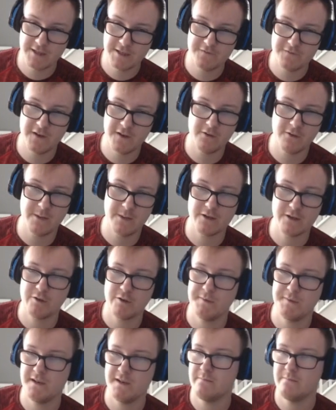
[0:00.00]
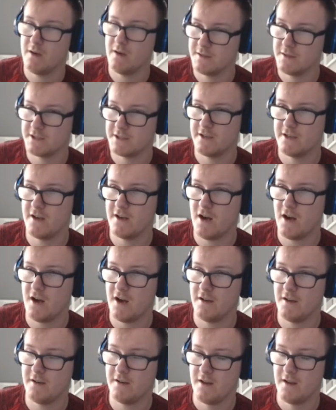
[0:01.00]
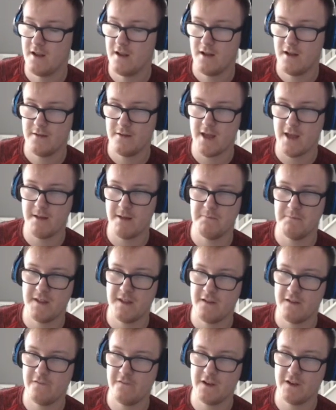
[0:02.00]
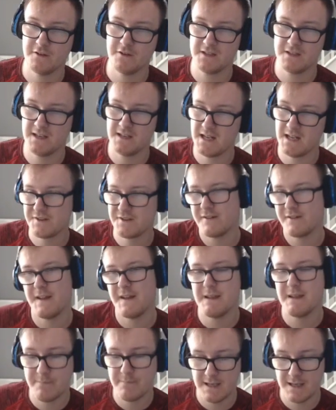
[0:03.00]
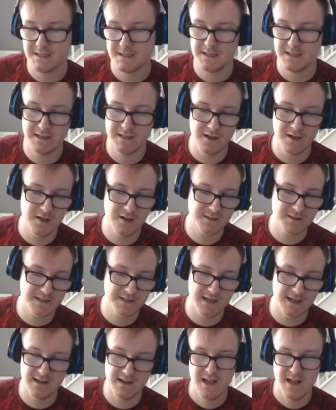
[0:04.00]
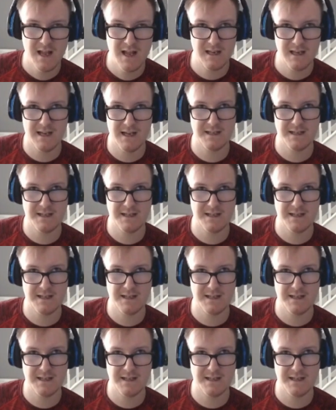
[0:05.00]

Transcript: field by attributing a monster on their field, so it gets around that pesky cards that, like